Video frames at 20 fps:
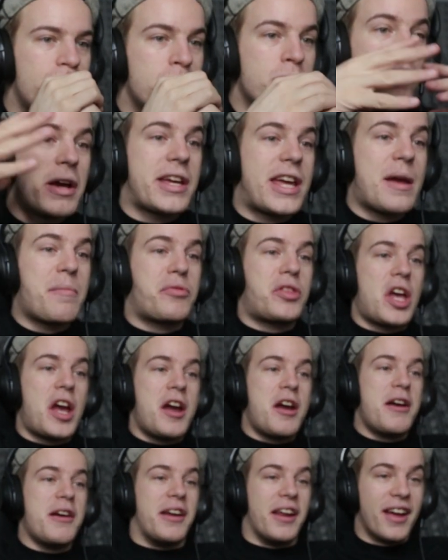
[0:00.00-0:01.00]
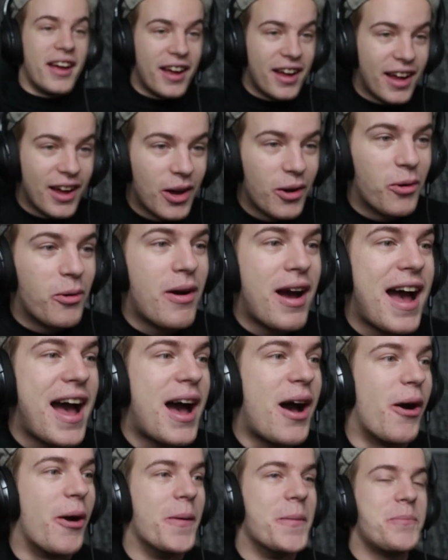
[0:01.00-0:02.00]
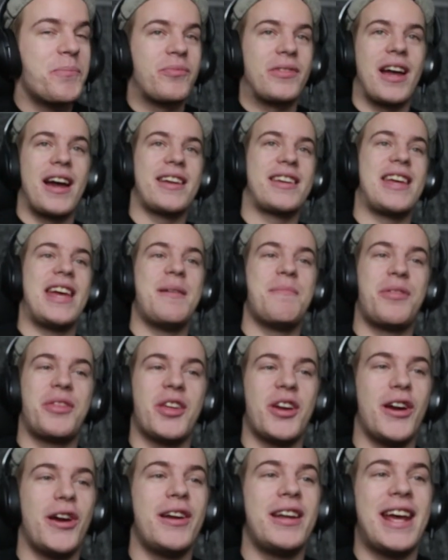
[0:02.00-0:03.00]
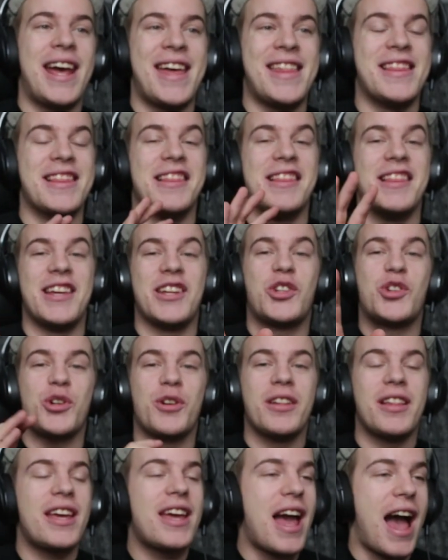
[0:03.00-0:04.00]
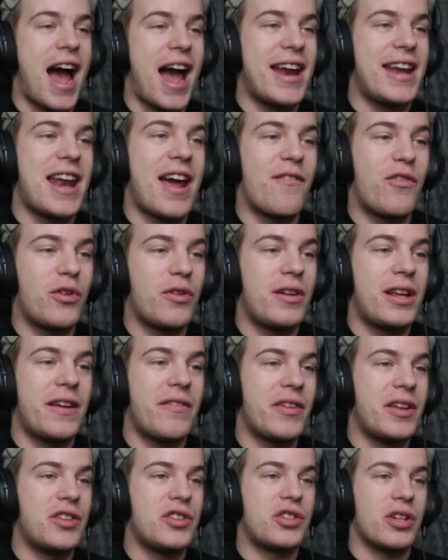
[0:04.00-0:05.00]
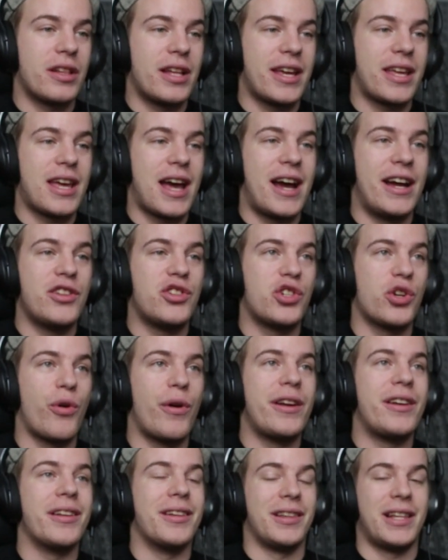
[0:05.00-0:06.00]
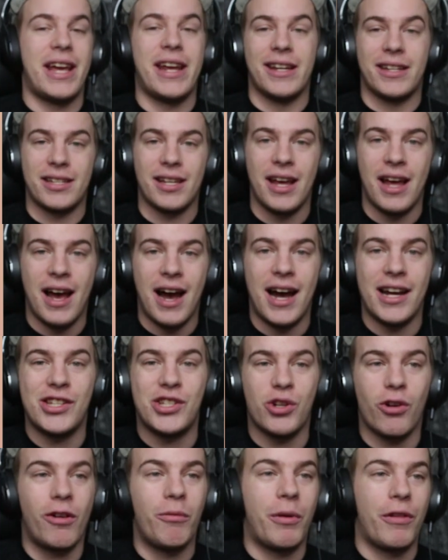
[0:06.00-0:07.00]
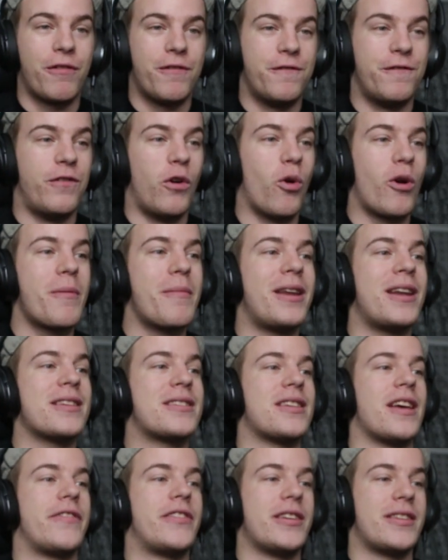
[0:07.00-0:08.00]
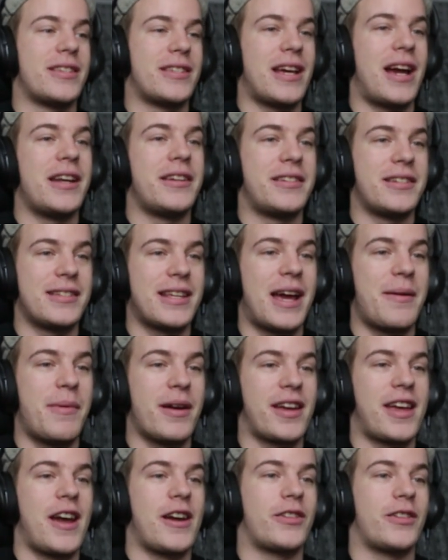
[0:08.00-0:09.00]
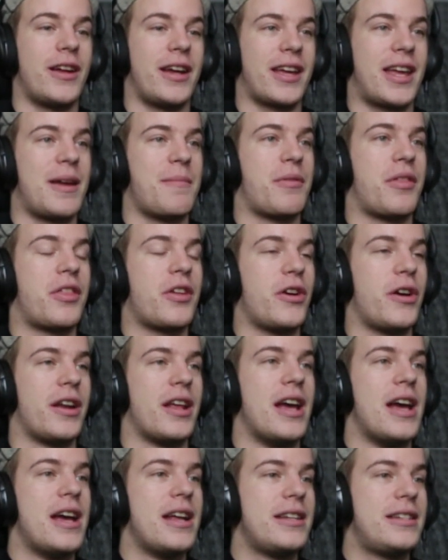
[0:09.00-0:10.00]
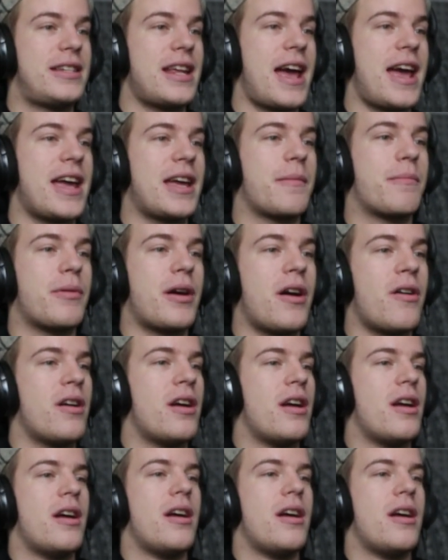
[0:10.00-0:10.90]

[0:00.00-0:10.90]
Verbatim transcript: I came third! Wow! I came third and literally I never even like I joined late. I joined with four minutes left to design, design my character and I came third. Dang, bro.